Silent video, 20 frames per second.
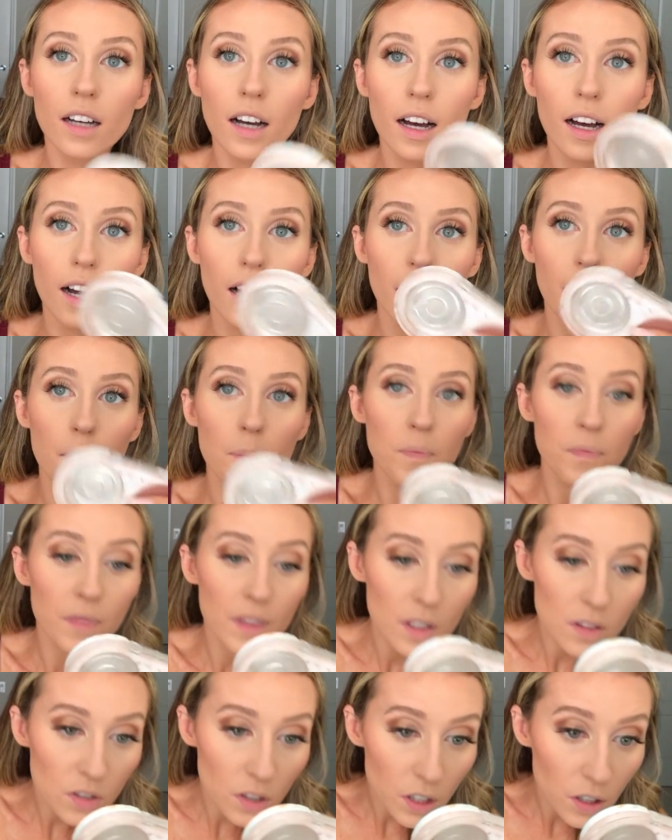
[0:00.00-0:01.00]
Um,
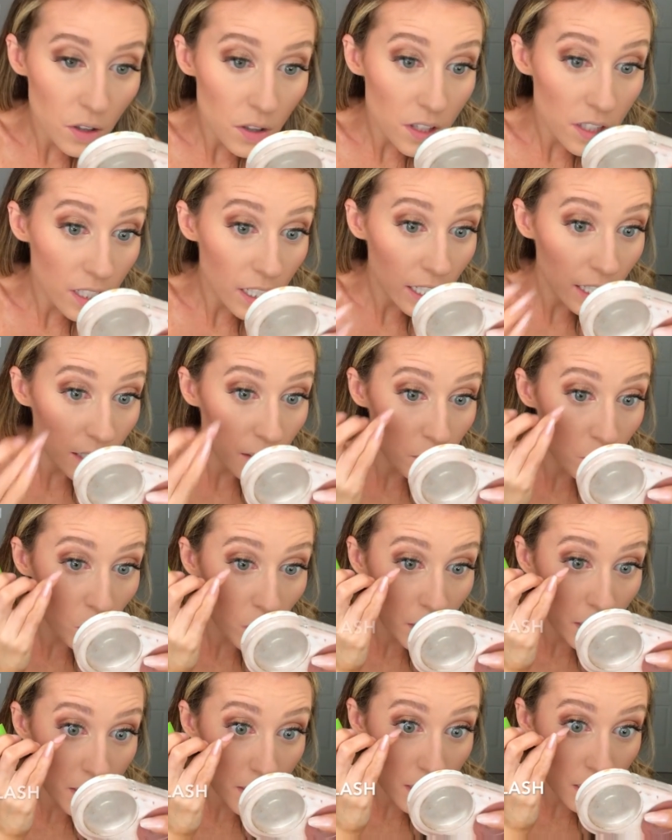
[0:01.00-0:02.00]
so you'll see more
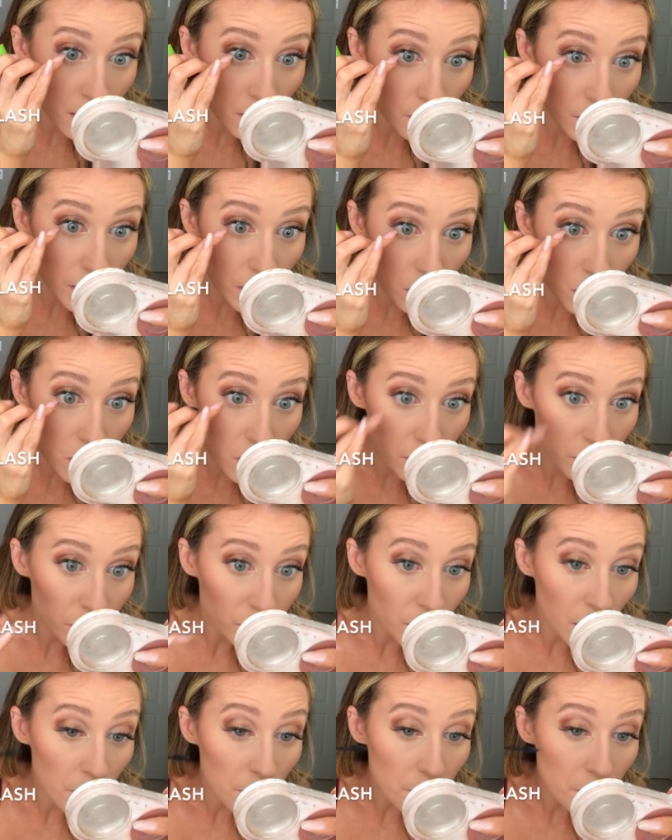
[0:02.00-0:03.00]
consistent videos
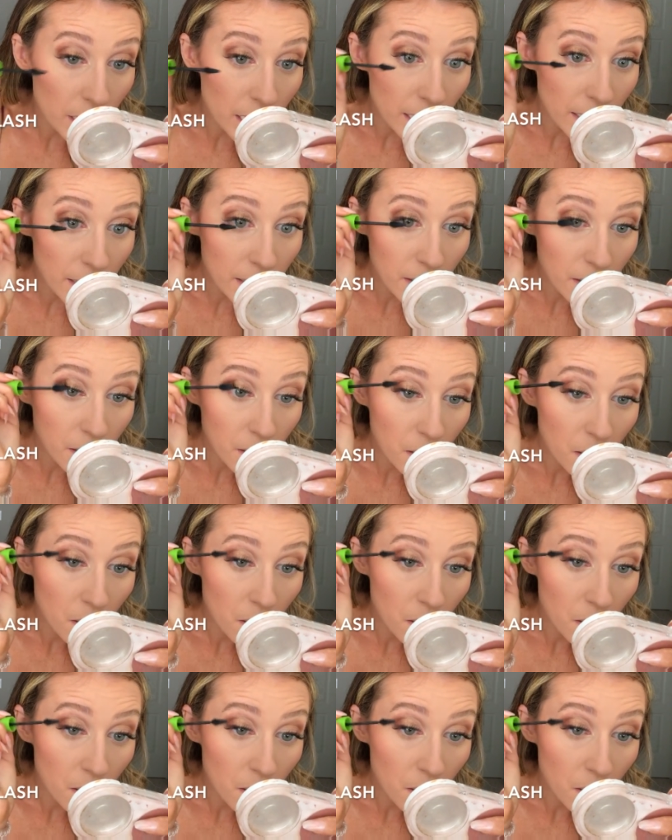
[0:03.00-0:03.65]
from me.